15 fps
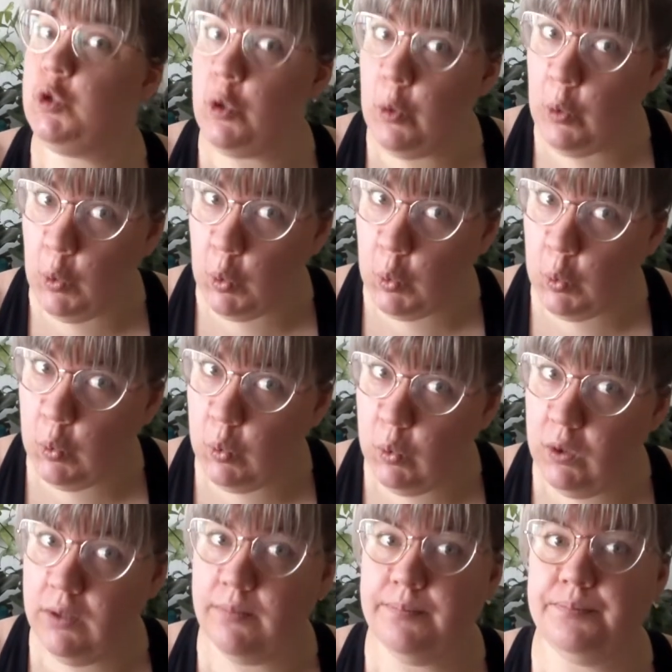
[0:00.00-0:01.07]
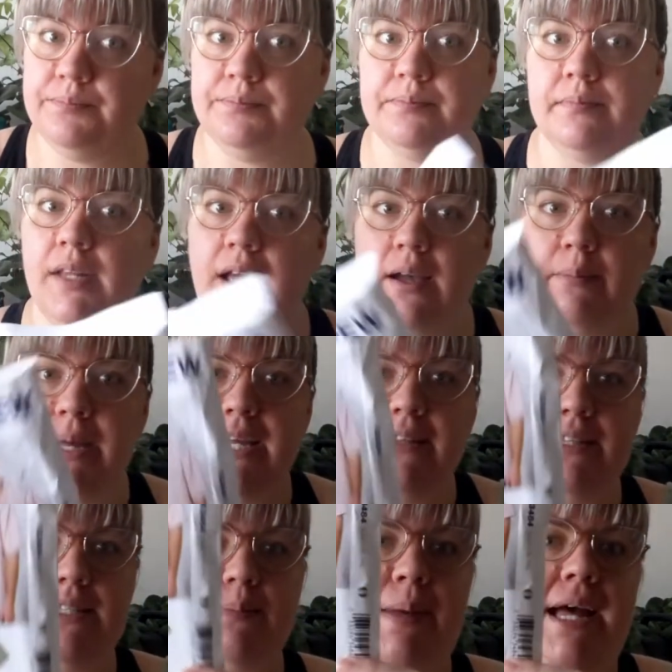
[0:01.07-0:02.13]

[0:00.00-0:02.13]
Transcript: So I made this